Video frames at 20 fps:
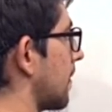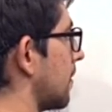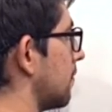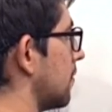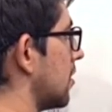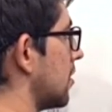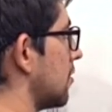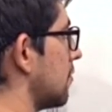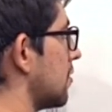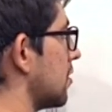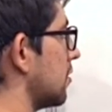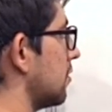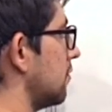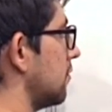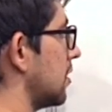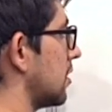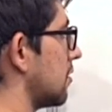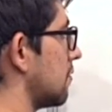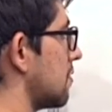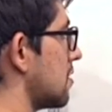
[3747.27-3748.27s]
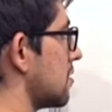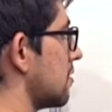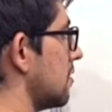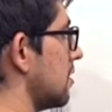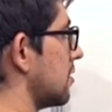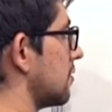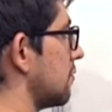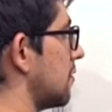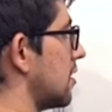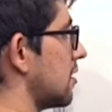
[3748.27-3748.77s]
1 over 2, 1 over 2,
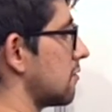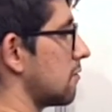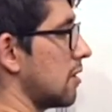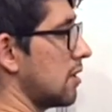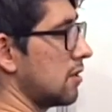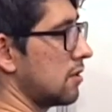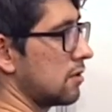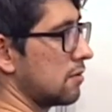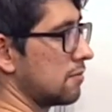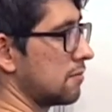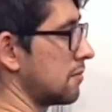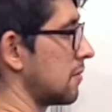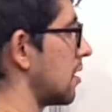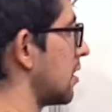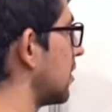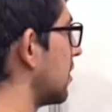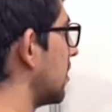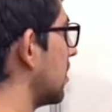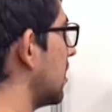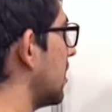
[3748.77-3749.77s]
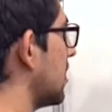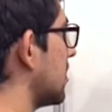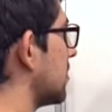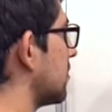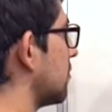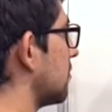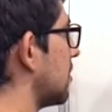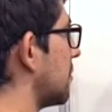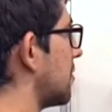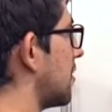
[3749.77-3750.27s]
it's 1, right? X
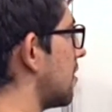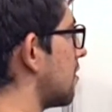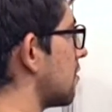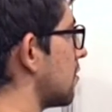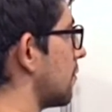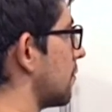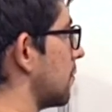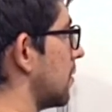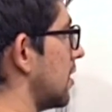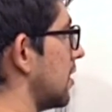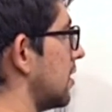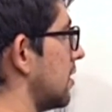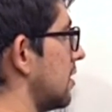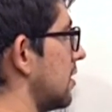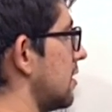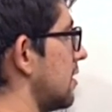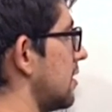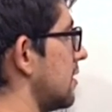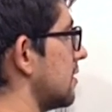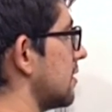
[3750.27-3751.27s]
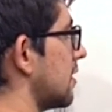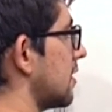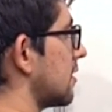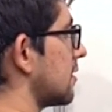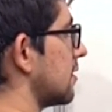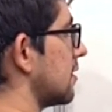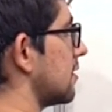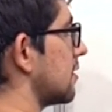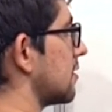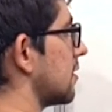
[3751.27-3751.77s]
on the power of 1 is
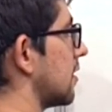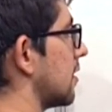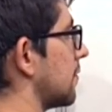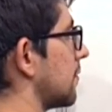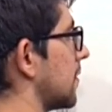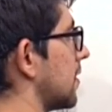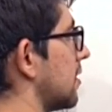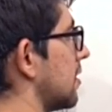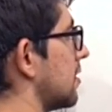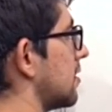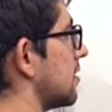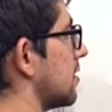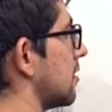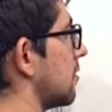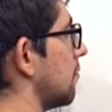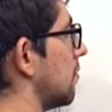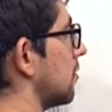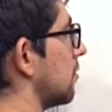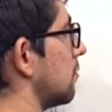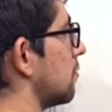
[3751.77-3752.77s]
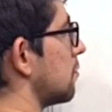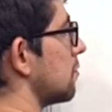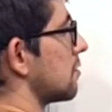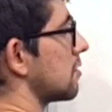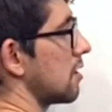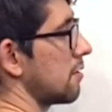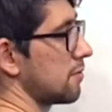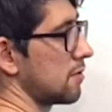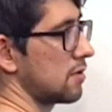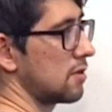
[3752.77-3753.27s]
x itself, and it's equal to
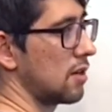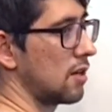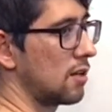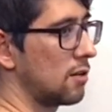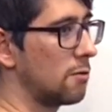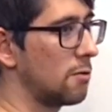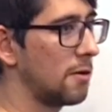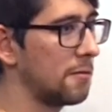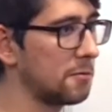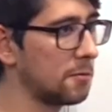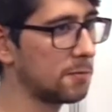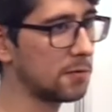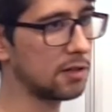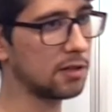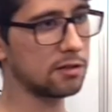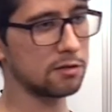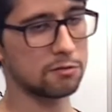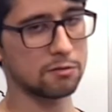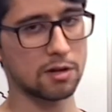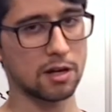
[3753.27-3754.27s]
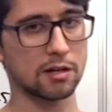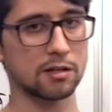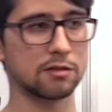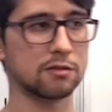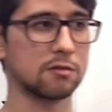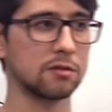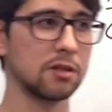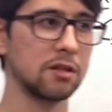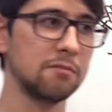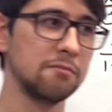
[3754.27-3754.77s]
2009. You have to find your x,
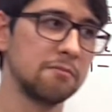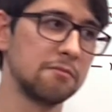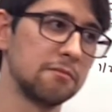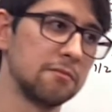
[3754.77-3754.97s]
okay?